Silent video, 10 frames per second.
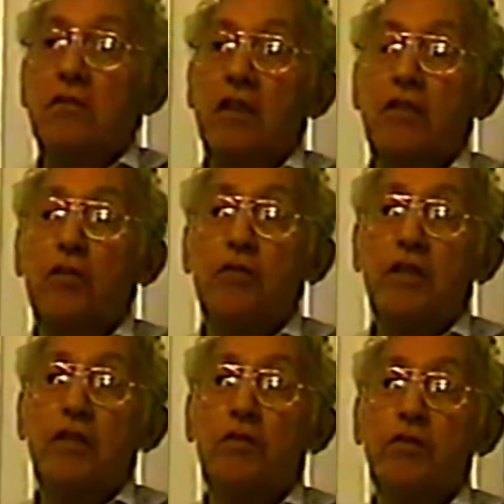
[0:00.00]
over
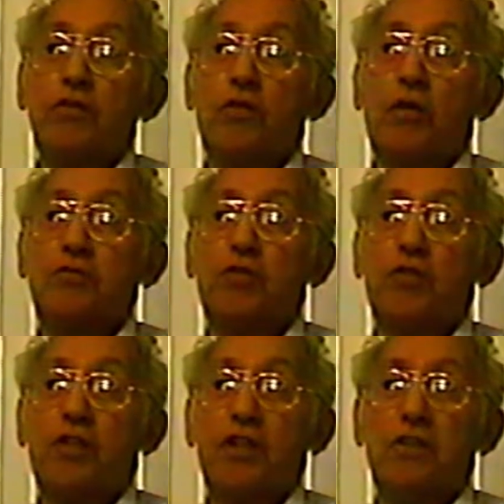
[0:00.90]
here when you go up to the
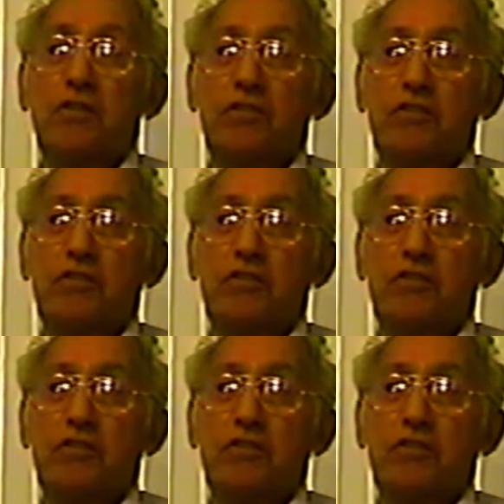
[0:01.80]
hills.